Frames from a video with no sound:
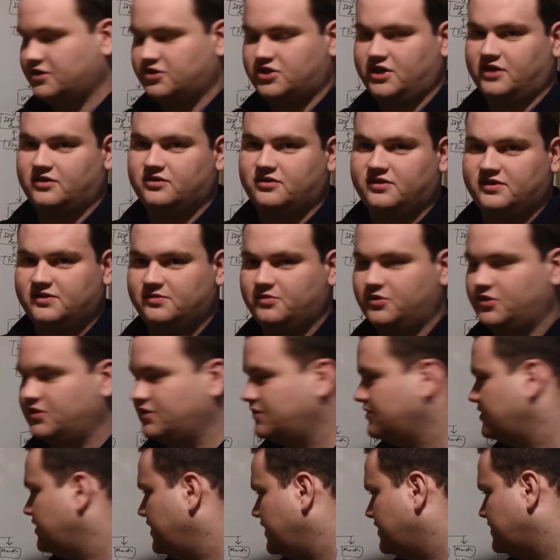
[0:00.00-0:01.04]
contractor, I
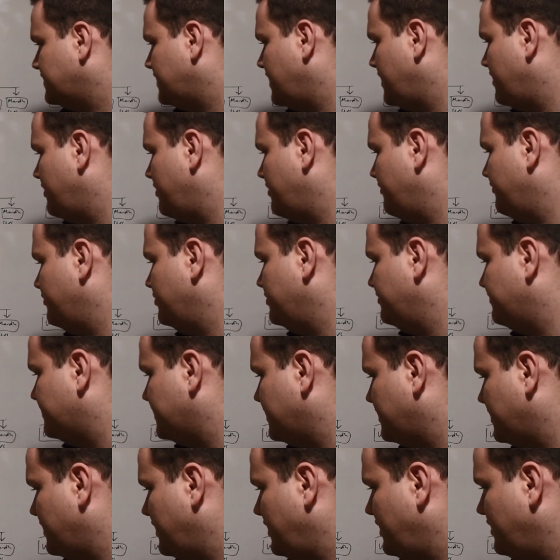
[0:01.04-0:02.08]
suppose, who takes care of
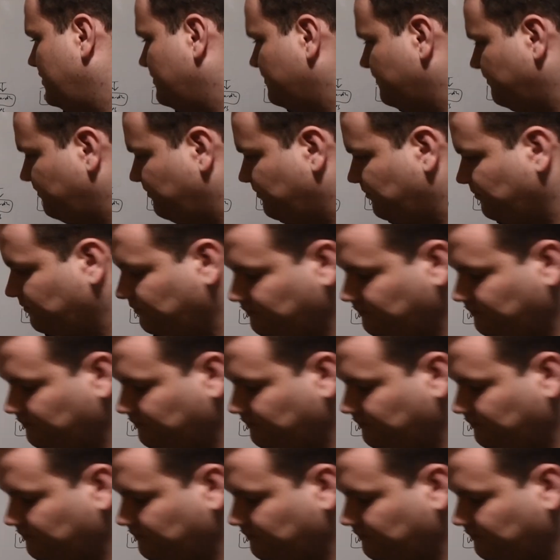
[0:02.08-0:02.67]
wolves.ie.